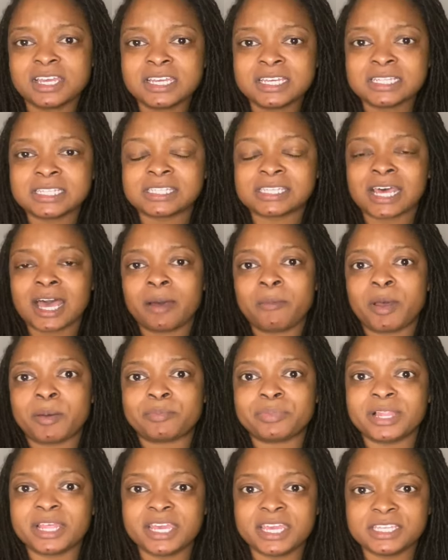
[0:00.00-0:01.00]
tie my
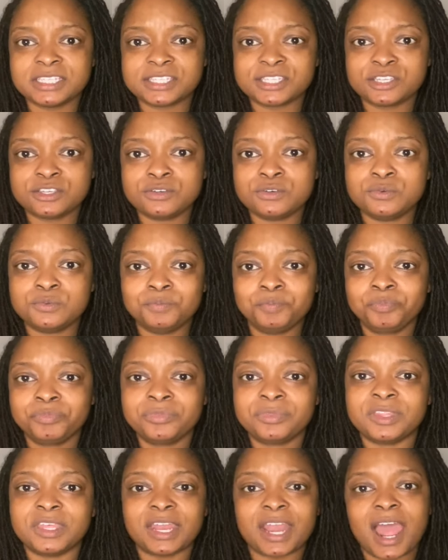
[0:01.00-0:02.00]
plant to,
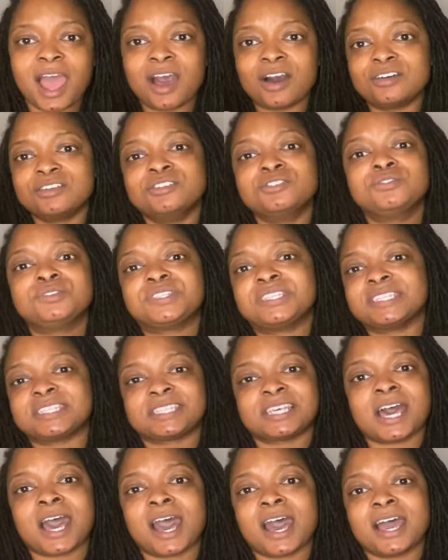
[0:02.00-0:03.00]
then I'll use the
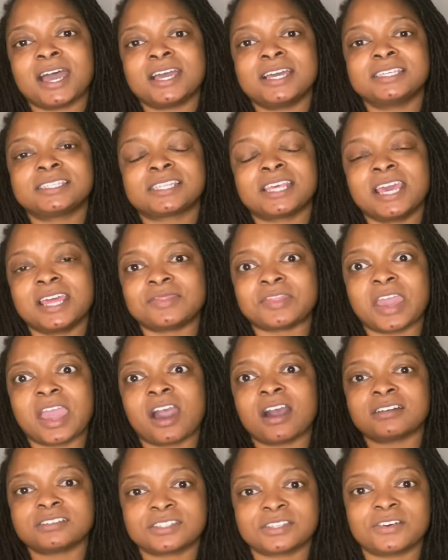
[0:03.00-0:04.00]
ties. And they
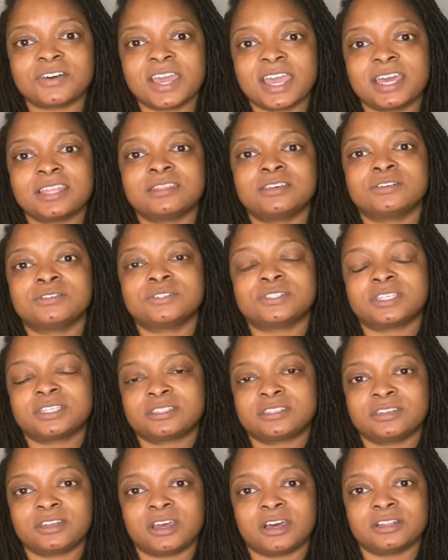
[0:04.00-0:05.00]
also had those at
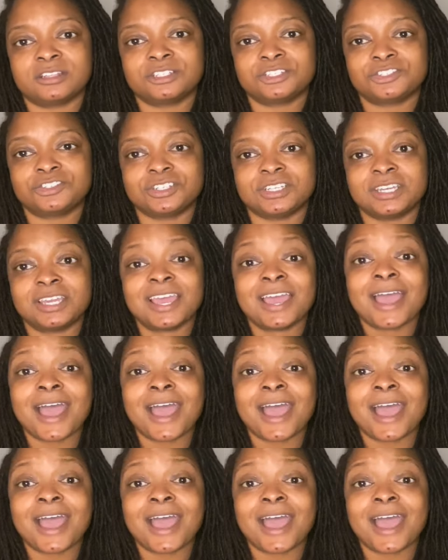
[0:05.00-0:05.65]
the Dollar Tree.